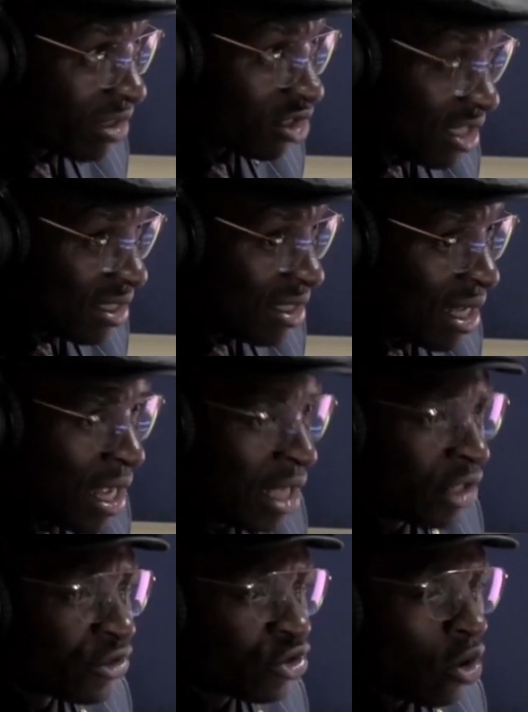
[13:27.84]
my maskits
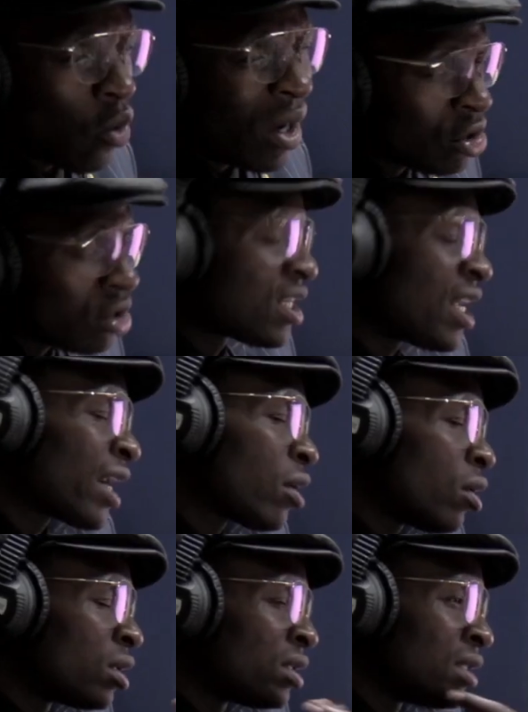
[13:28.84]
so what's your
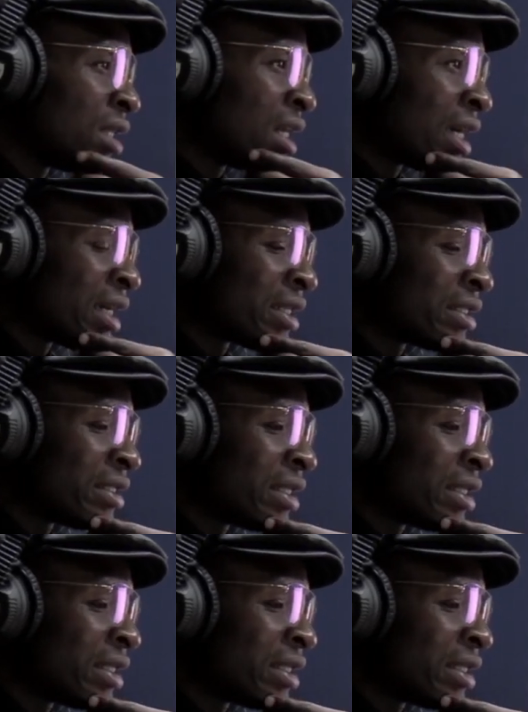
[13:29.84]
take on uh,